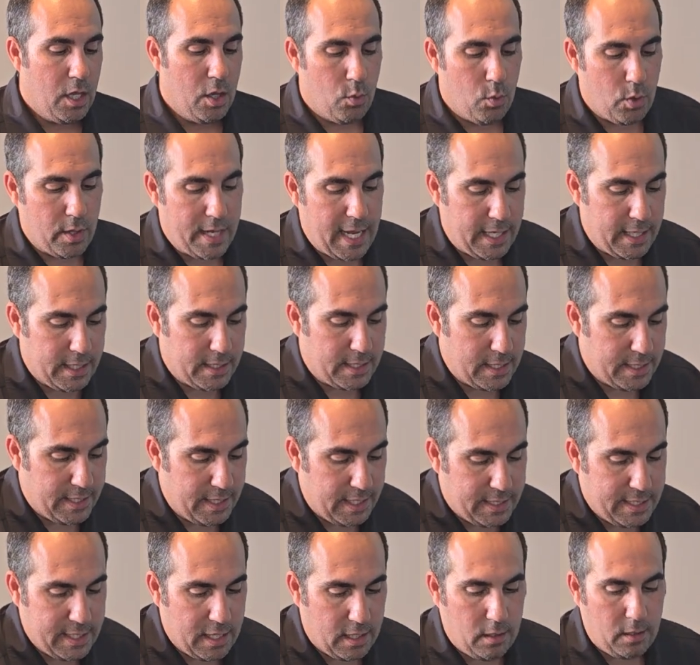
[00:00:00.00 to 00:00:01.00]
We'll get into
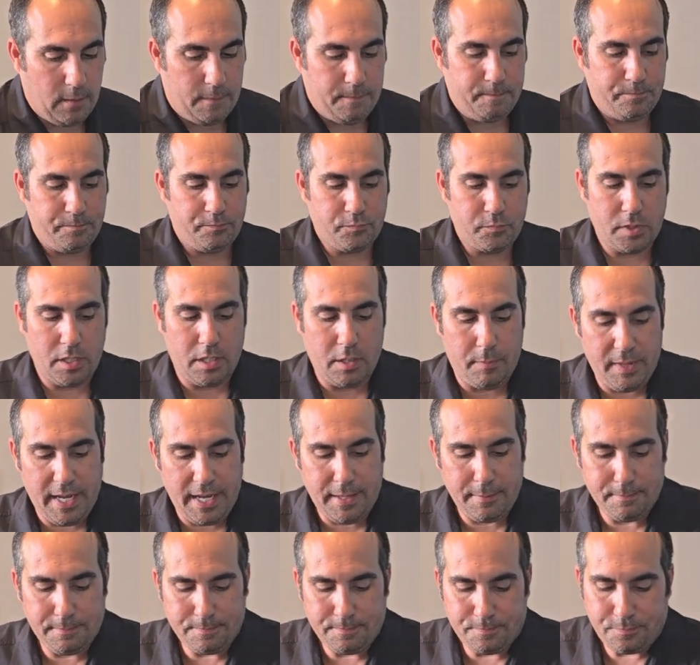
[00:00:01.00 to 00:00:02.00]
detail in a
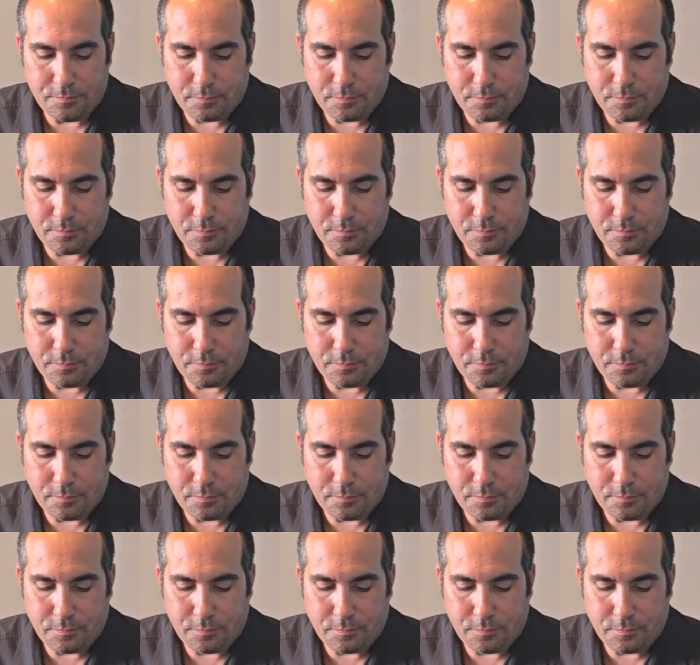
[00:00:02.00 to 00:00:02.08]
bit.